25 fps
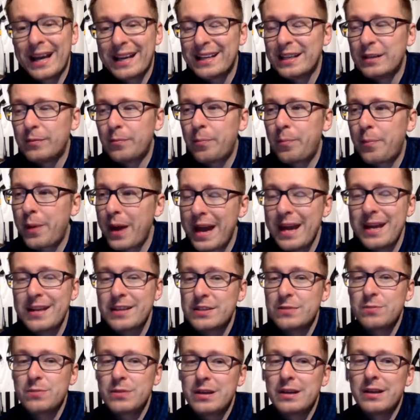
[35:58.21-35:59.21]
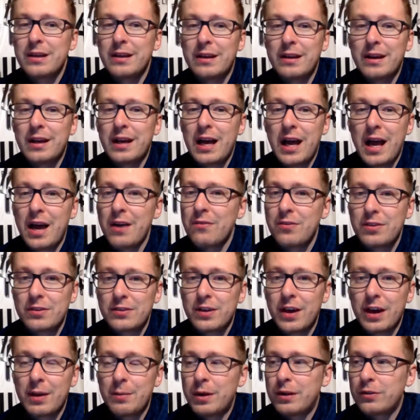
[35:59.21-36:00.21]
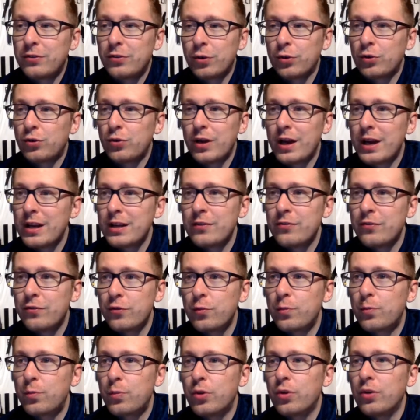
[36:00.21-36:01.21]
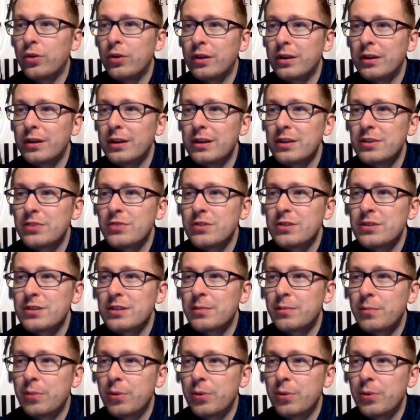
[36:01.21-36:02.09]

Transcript: and it pains me every time I talk to any football interested